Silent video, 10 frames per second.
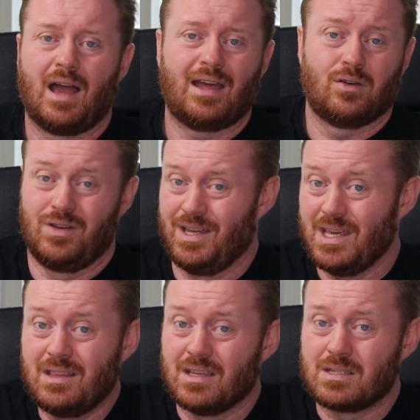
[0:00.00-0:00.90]
I don't
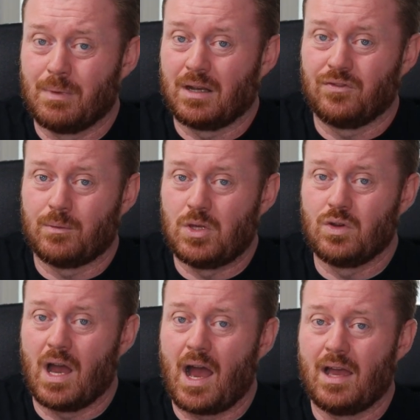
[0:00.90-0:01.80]
need this money from
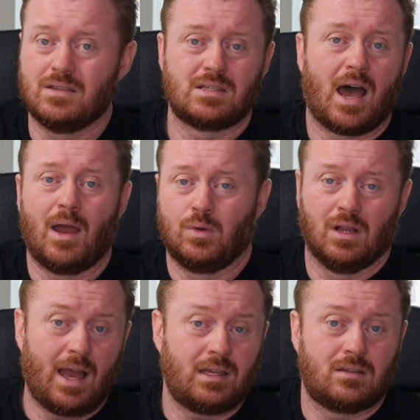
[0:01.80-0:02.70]
you guys. I would
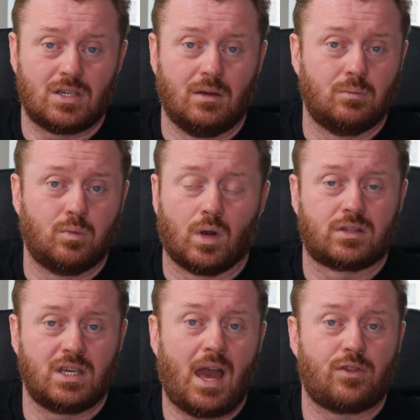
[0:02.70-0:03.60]
like to
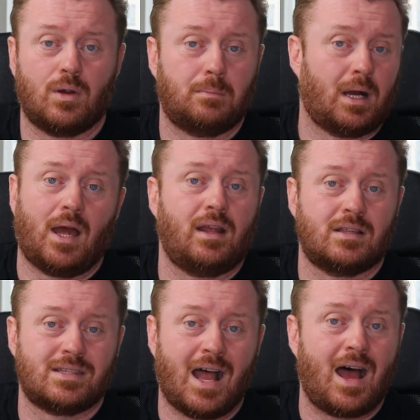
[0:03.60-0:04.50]
work together, but
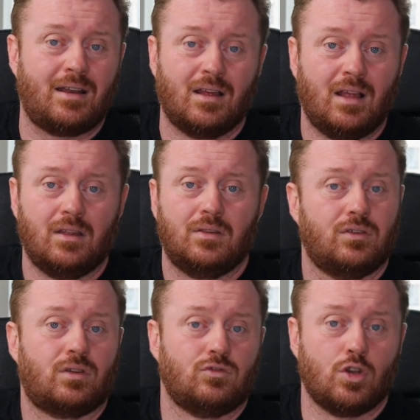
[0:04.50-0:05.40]
it's not
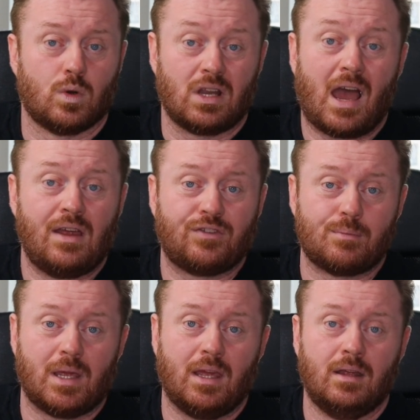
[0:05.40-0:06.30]
do or die for
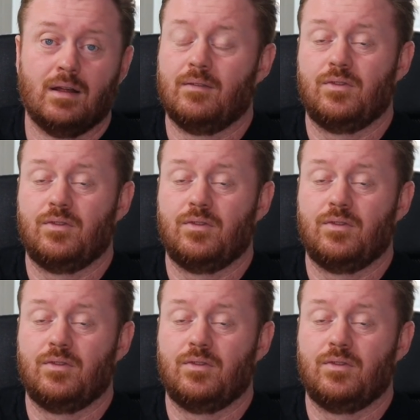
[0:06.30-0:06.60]
me.